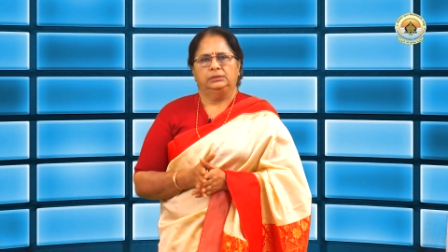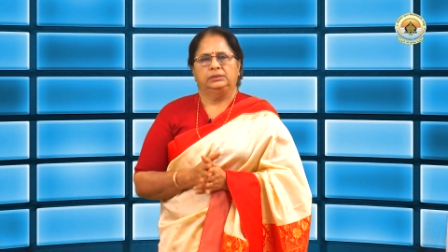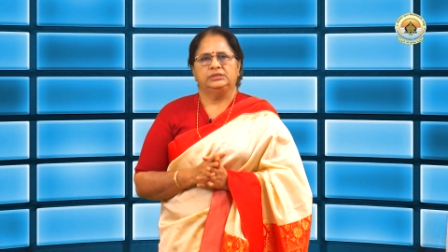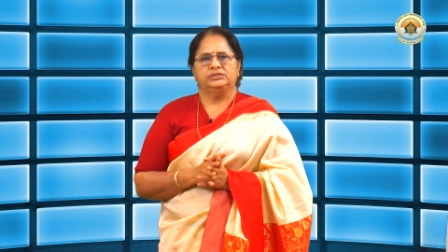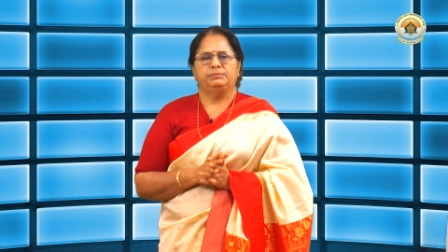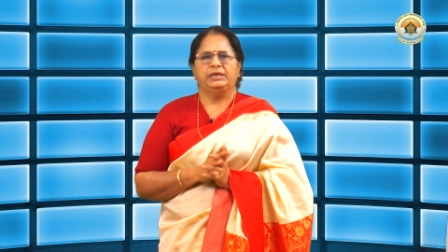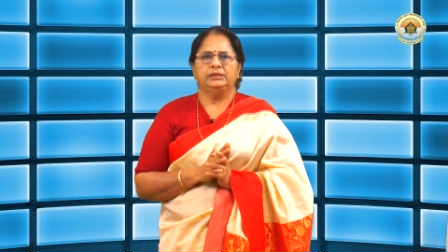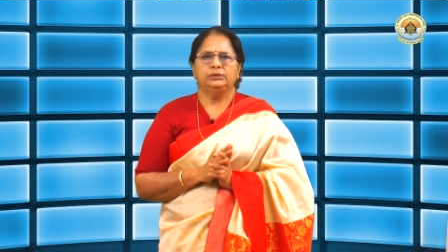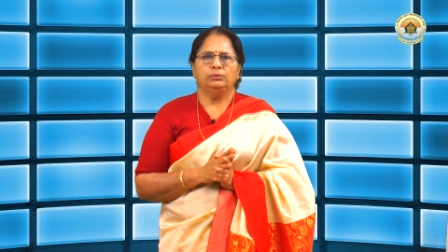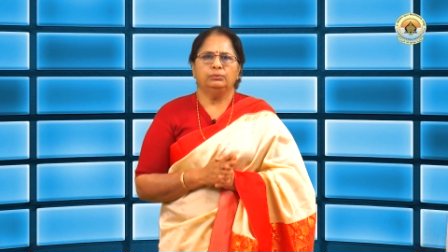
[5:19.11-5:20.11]
These may
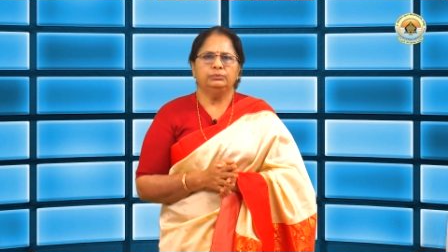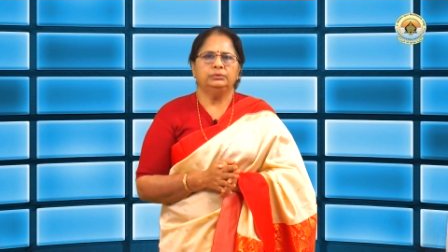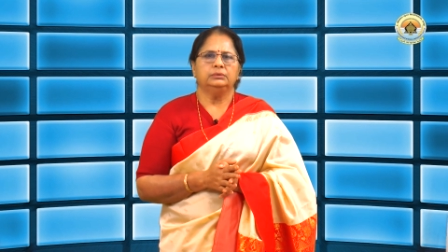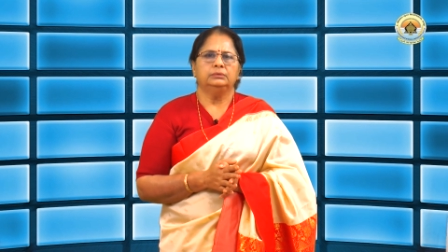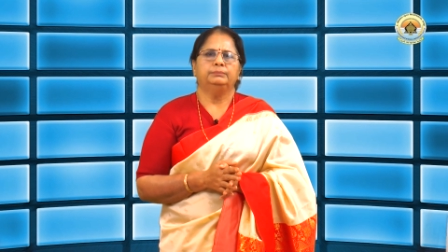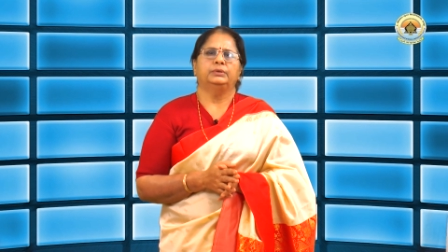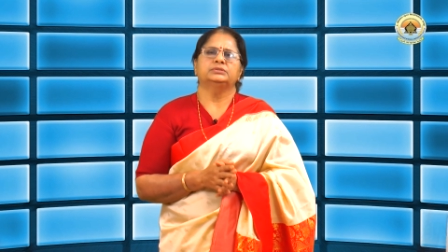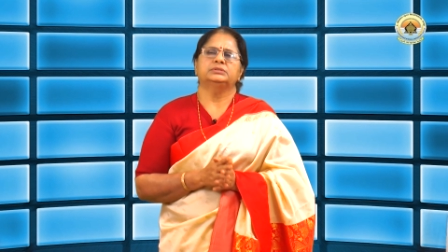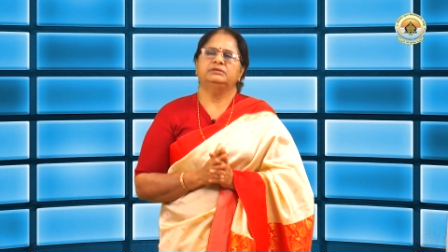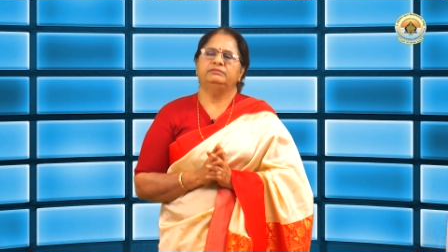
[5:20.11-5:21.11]
include
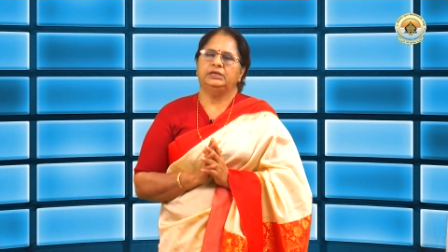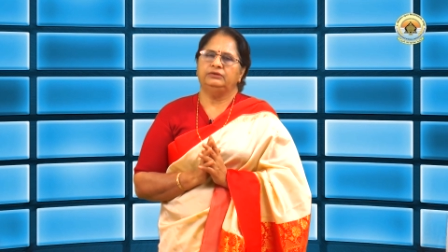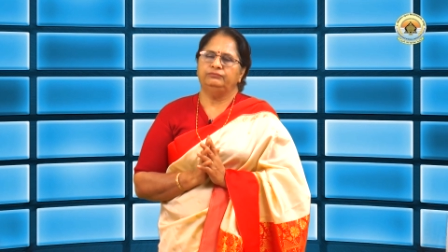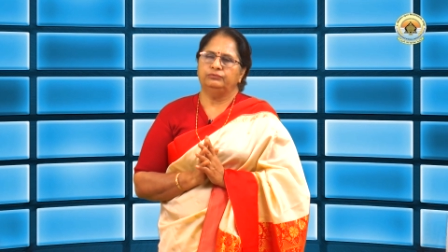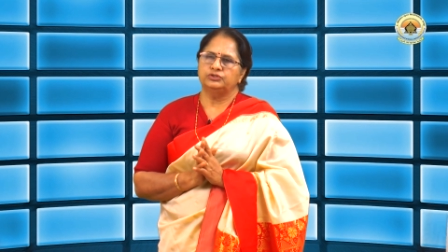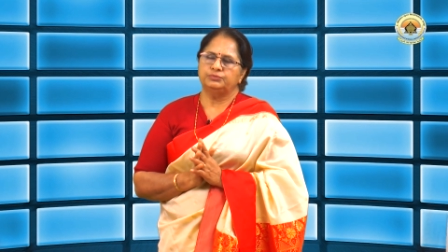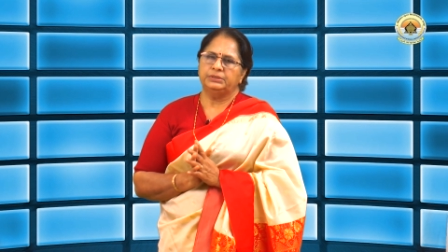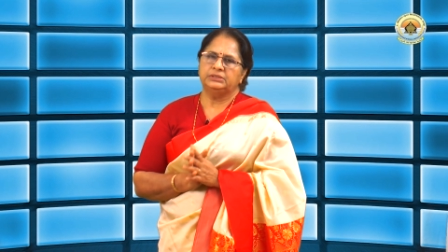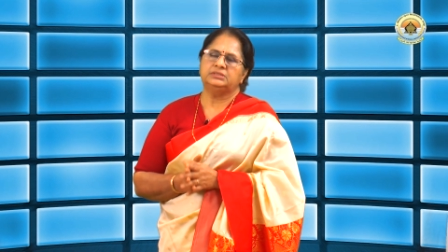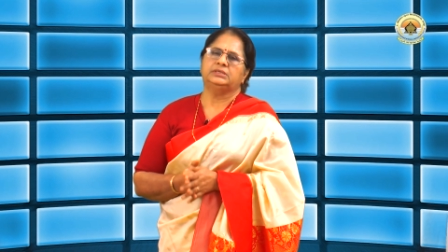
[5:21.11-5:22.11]
positive
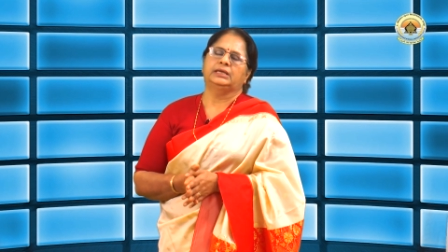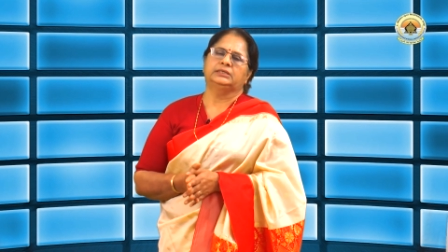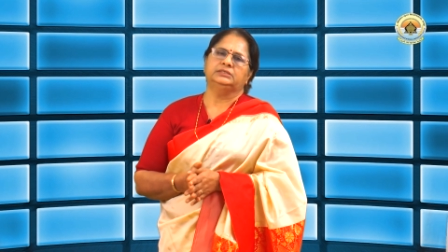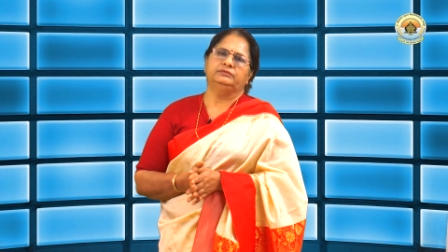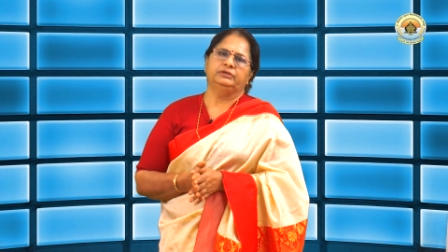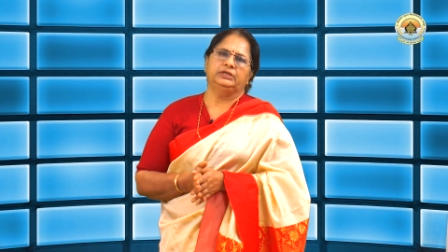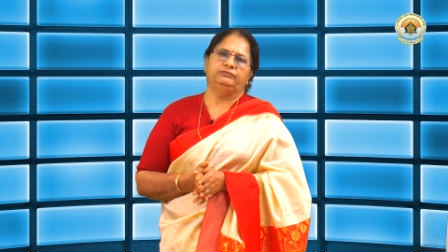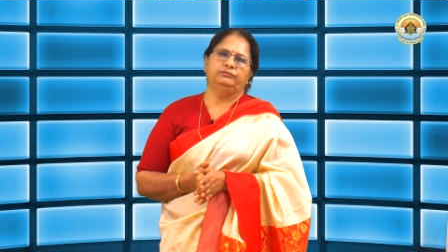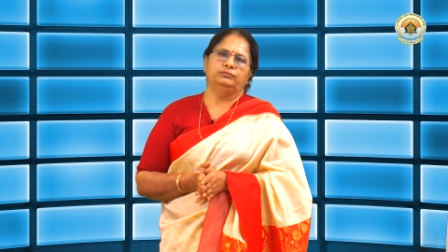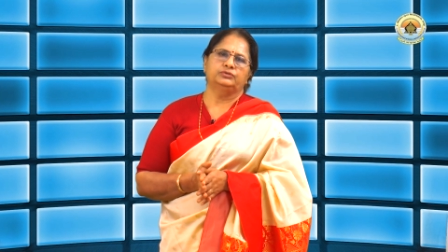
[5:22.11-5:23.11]
reinforcement, negative
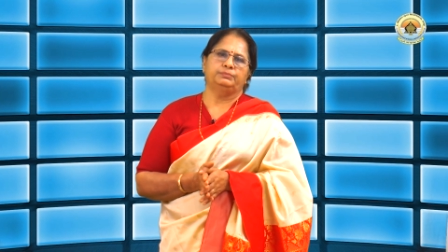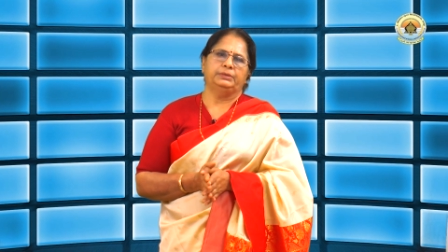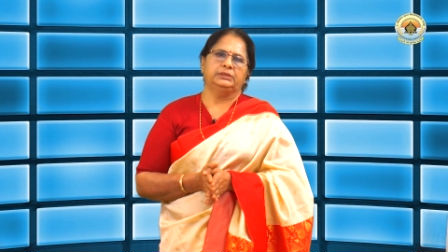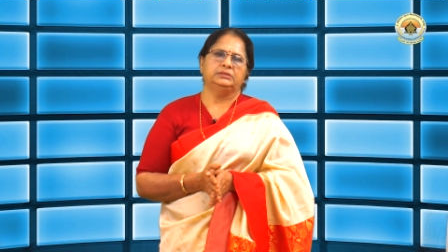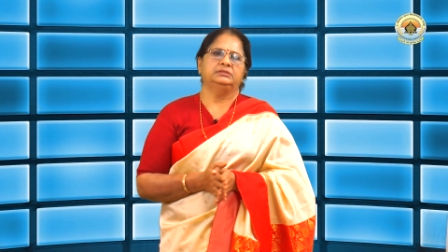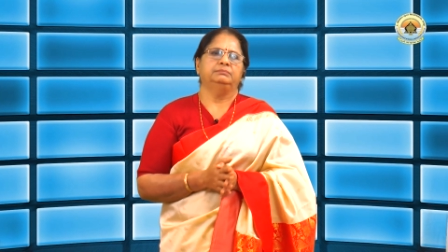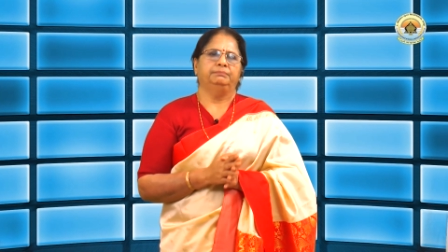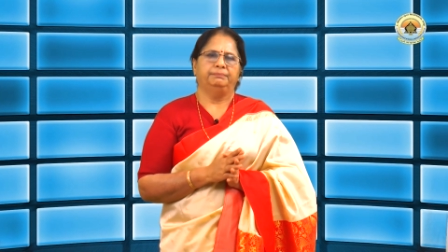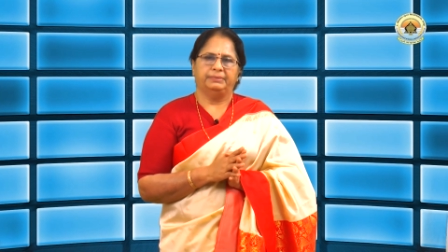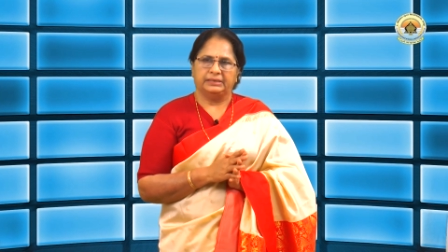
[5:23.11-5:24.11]
reinforcement,
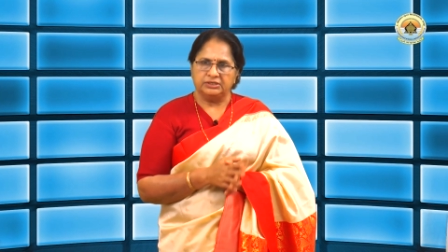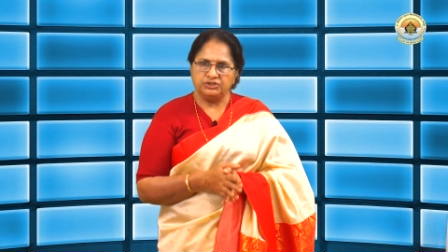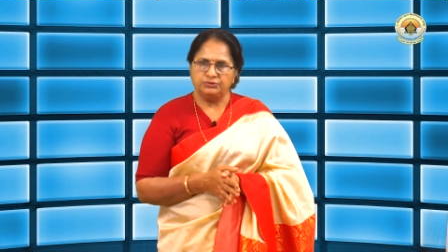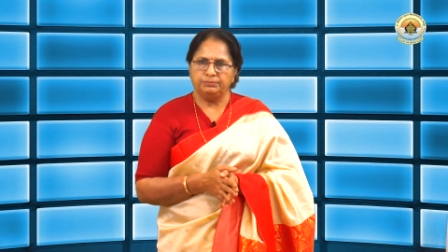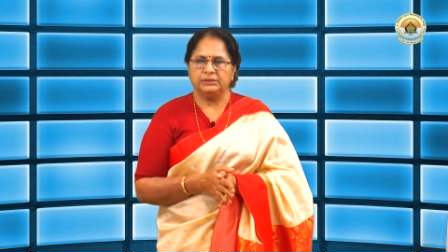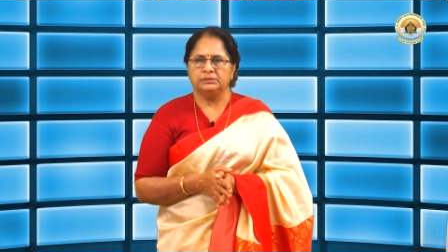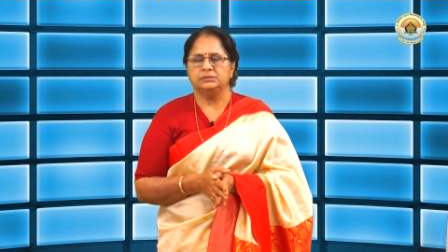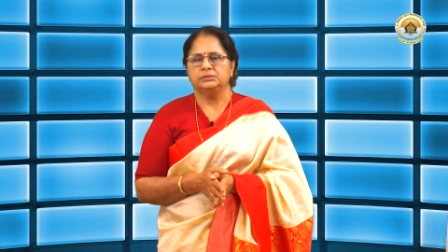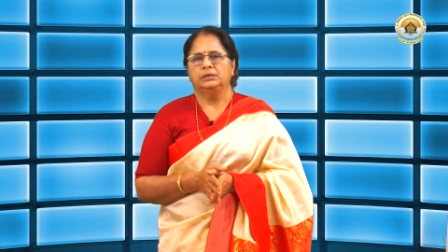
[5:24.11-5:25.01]
punishment,